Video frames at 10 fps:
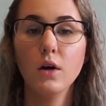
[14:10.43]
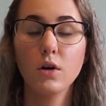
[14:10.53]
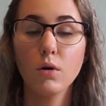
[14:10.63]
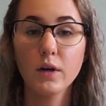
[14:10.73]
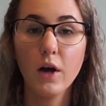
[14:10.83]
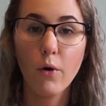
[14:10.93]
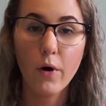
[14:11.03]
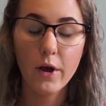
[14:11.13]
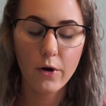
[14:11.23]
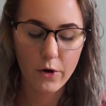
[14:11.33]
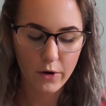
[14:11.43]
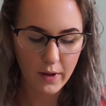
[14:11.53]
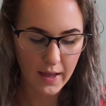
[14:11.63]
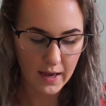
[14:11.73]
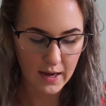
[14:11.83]
coconut oil,
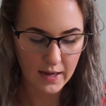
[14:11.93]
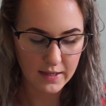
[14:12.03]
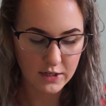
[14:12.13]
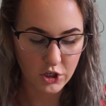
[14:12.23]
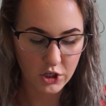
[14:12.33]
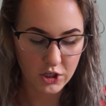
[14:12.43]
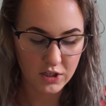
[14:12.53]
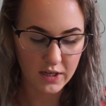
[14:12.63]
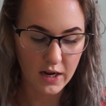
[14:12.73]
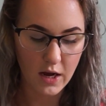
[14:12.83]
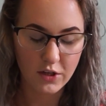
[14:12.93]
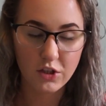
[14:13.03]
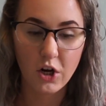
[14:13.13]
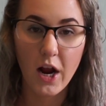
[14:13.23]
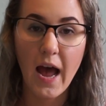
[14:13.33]
and you're just gonna start